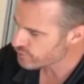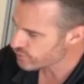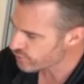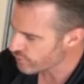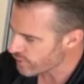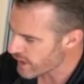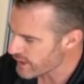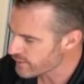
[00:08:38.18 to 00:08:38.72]

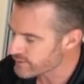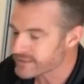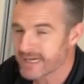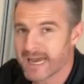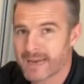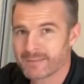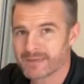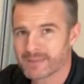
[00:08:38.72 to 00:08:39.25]
try not
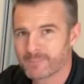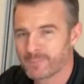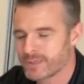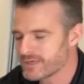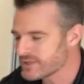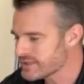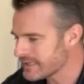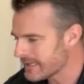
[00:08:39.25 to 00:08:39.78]
to aim to get the
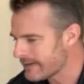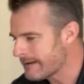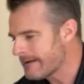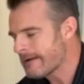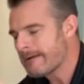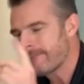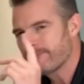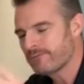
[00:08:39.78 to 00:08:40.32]
pinch here.
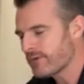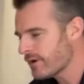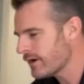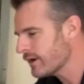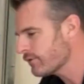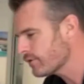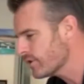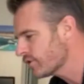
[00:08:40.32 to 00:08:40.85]

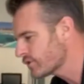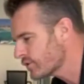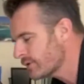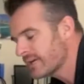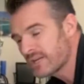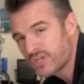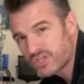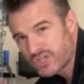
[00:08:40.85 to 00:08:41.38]
Very
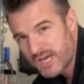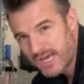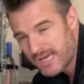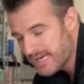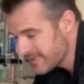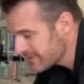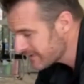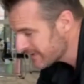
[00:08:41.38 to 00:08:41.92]
crucial, and a shout
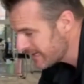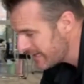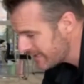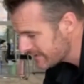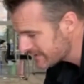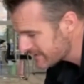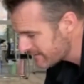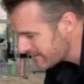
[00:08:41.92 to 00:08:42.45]
out to
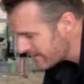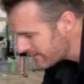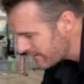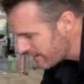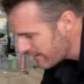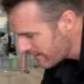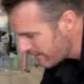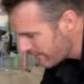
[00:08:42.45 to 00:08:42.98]
Kelly Starrett
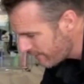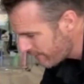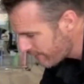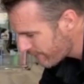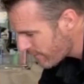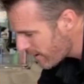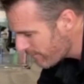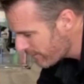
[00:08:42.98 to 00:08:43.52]

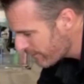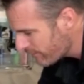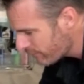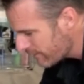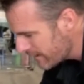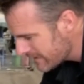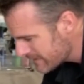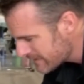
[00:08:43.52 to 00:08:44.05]
from the
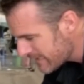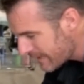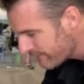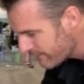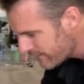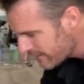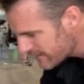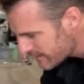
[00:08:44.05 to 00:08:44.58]
Ready
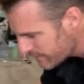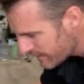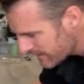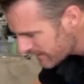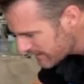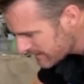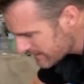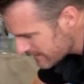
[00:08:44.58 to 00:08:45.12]
State for this,
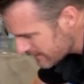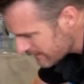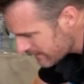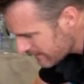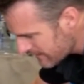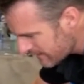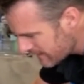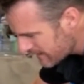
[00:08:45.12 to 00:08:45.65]
because
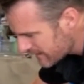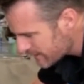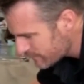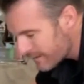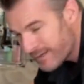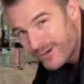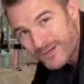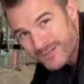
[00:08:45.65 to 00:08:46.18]
this
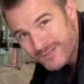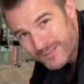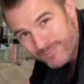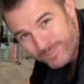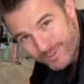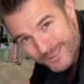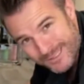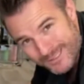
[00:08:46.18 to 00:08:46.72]
one I
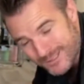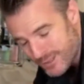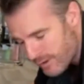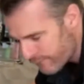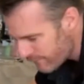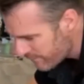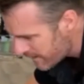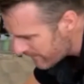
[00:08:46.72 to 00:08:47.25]
completely
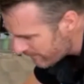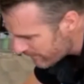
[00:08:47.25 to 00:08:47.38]
stole from